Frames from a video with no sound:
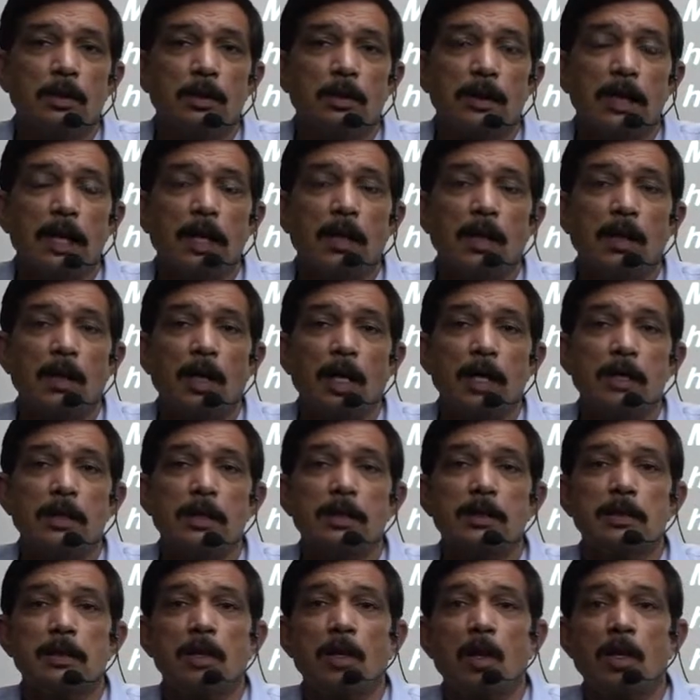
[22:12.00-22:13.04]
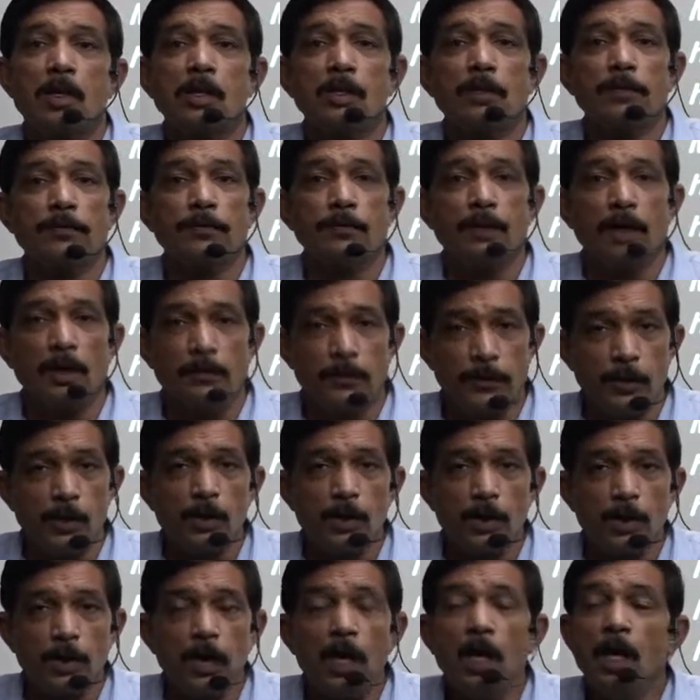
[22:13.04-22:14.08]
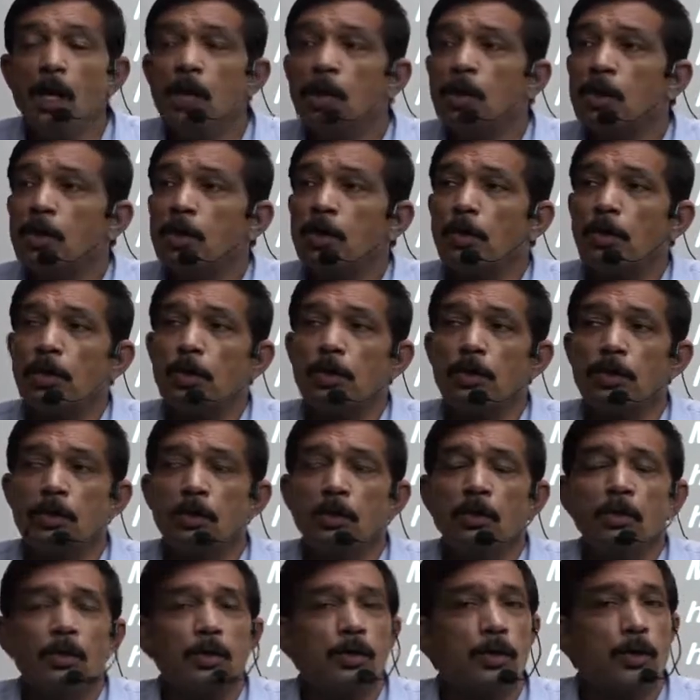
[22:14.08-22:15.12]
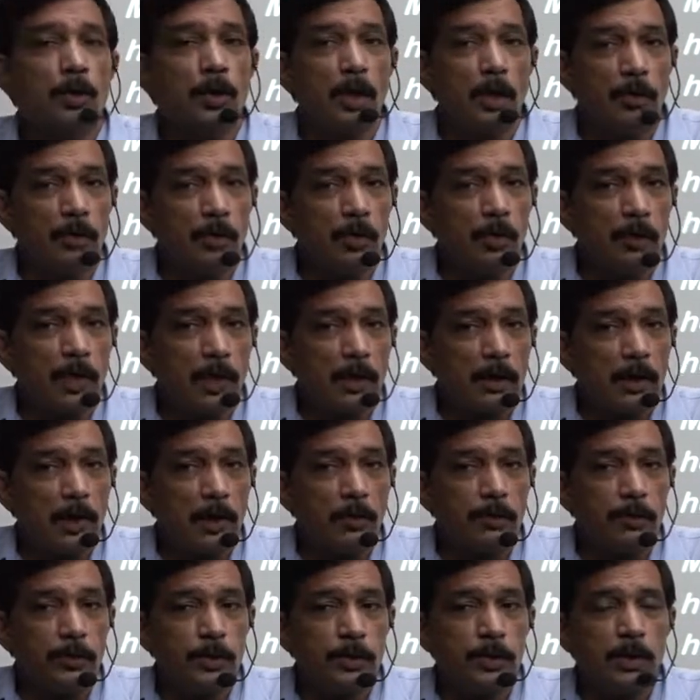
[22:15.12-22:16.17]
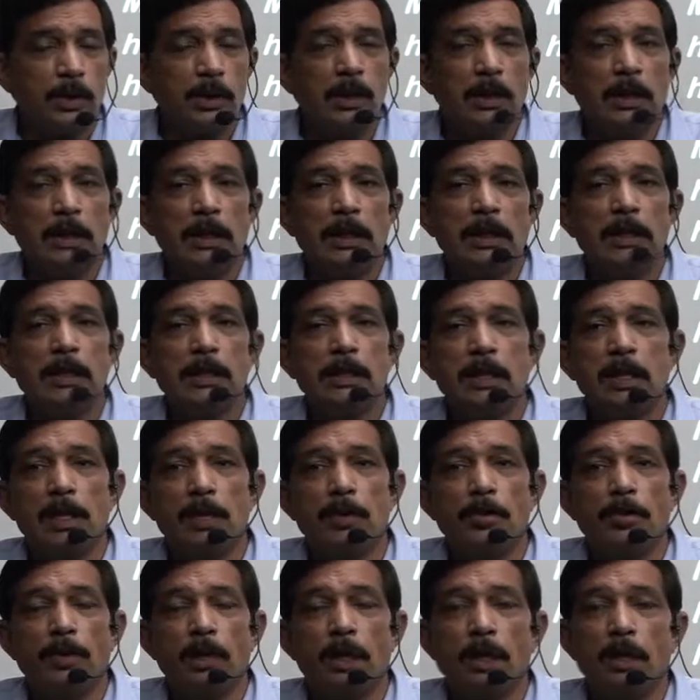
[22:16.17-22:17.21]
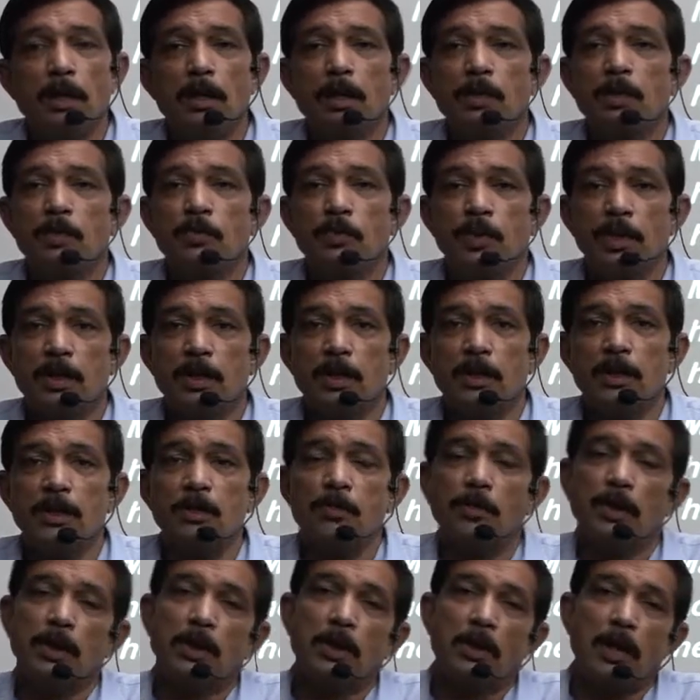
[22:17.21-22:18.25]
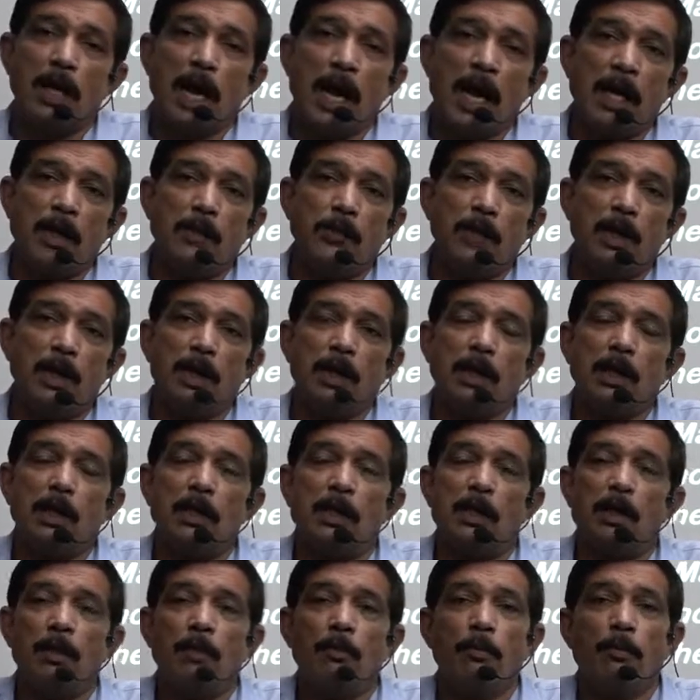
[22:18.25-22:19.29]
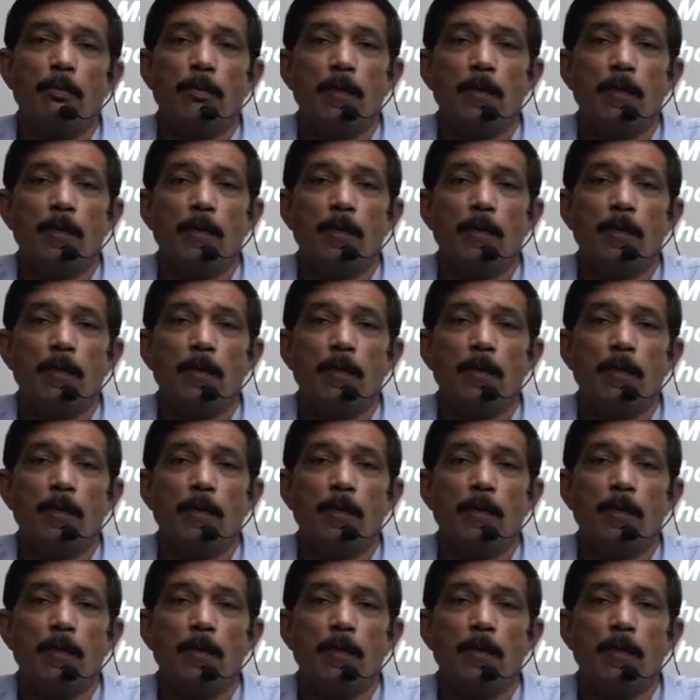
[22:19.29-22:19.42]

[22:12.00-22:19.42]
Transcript: there arises lots of confusion. So to remove that confusion, each and every species, whether animal kingdom,